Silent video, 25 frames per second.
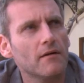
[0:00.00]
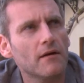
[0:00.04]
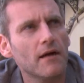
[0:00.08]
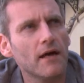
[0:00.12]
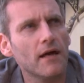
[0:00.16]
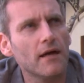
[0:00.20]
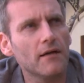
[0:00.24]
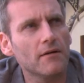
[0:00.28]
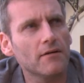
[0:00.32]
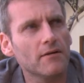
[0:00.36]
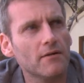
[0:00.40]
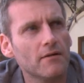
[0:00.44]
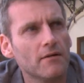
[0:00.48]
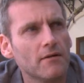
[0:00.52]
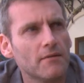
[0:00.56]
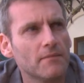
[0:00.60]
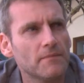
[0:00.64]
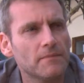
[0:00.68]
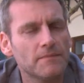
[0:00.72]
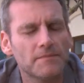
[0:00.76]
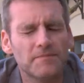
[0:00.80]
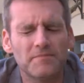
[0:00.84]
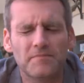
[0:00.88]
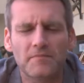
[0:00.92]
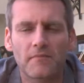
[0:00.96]

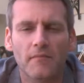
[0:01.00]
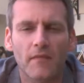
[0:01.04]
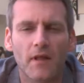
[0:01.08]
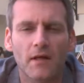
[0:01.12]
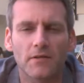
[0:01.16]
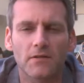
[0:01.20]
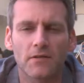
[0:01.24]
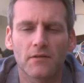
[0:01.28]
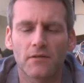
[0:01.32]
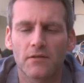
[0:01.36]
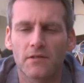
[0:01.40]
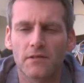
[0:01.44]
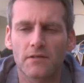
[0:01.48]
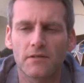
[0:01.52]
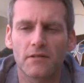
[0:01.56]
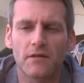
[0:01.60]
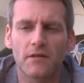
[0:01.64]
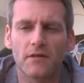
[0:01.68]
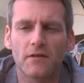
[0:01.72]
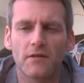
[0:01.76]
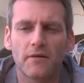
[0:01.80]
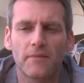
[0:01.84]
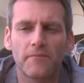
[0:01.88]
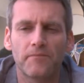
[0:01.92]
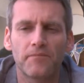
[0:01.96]
And so there's,
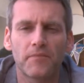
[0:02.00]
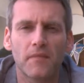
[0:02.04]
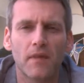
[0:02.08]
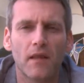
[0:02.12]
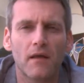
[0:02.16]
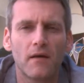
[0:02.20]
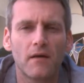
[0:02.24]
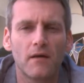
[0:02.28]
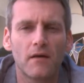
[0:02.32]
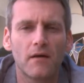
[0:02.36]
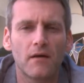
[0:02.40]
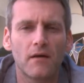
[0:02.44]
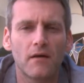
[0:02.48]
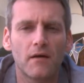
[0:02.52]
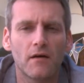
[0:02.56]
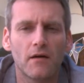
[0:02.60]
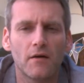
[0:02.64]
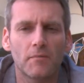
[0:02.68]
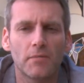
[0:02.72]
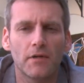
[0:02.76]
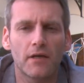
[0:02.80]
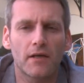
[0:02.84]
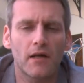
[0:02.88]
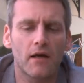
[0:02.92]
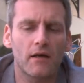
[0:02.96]

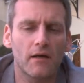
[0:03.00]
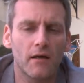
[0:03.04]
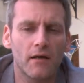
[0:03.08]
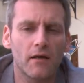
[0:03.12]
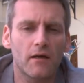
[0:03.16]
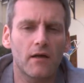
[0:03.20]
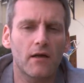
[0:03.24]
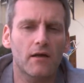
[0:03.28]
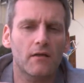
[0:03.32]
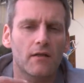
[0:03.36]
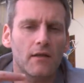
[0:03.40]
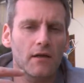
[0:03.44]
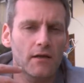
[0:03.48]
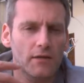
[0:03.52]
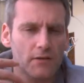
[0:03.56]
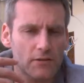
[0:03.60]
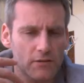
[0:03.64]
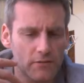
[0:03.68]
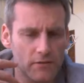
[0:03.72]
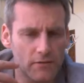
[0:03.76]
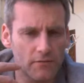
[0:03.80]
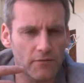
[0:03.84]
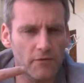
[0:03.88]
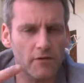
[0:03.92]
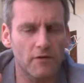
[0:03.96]
but I'd like
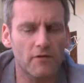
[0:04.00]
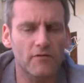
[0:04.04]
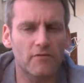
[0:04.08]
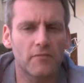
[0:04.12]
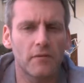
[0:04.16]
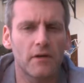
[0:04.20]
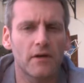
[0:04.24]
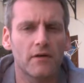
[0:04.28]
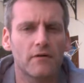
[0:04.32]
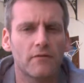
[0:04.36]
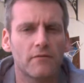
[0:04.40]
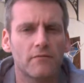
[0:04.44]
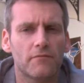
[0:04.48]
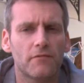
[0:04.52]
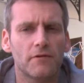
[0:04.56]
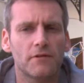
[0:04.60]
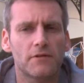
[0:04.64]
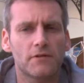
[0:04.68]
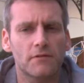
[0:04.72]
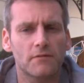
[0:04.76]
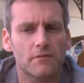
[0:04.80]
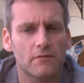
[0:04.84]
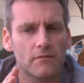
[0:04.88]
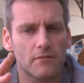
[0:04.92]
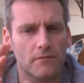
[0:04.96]
to involve my
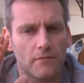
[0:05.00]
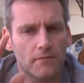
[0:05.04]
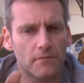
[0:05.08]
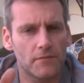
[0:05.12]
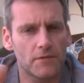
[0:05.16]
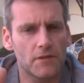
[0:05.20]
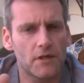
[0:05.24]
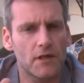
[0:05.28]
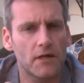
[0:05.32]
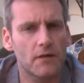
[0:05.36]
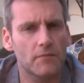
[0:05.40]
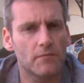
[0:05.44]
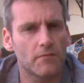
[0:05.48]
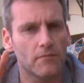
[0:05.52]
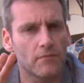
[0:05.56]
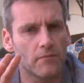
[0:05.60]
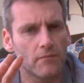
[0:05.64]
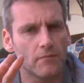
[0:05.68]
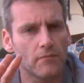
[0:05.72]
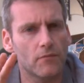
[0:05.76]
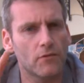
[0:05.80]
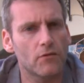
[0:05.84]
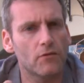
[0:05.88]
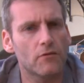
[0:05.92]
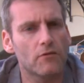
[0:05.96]
visual side
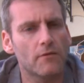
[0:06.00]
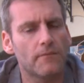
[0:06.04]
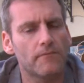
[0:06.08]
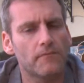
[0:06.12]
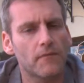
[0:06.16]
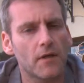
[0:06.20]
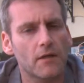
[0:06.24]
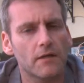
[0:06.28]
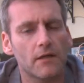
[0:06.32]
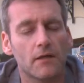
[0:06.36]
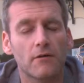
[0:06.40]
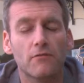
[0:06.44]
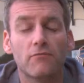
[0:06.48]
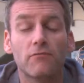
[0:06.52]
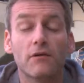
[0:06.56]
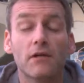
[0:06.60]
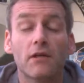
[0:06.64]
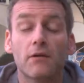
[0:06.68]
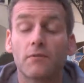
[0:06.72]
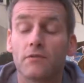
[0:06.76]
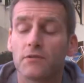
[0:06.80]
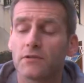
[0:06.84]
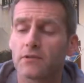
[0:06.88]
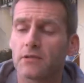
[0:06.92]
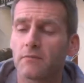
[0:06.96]
more, and I
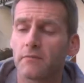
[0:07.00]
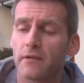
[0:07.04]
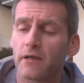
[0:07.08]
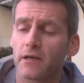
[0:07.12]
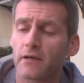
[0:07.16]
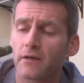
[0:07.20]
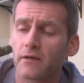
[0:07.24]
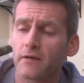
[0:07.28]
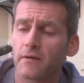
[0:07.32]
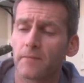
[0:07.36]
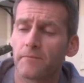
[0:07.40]
really want to make